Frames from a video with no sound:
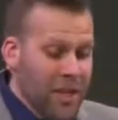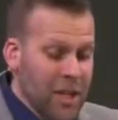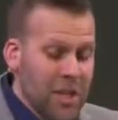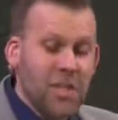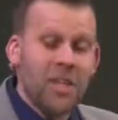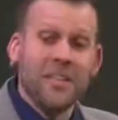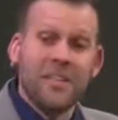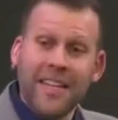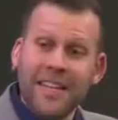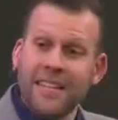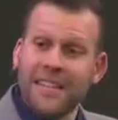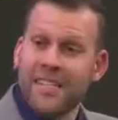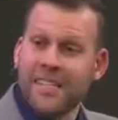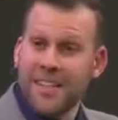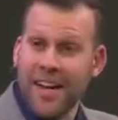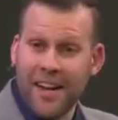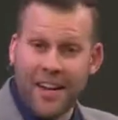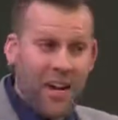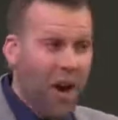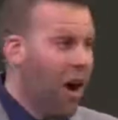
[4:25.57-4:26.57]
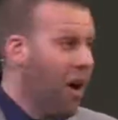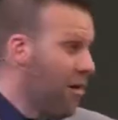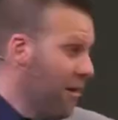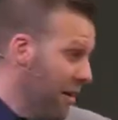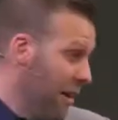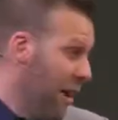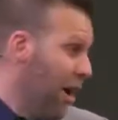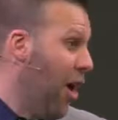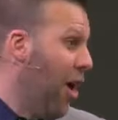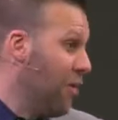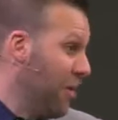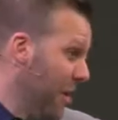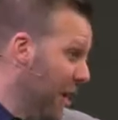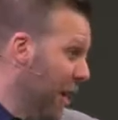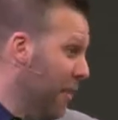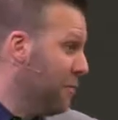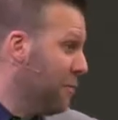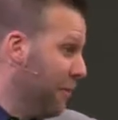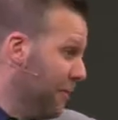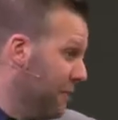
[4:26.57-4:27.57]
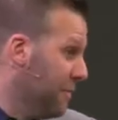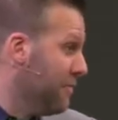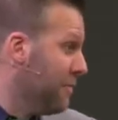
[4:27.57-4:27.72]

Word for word: you didn't study hard enough. Hard enough.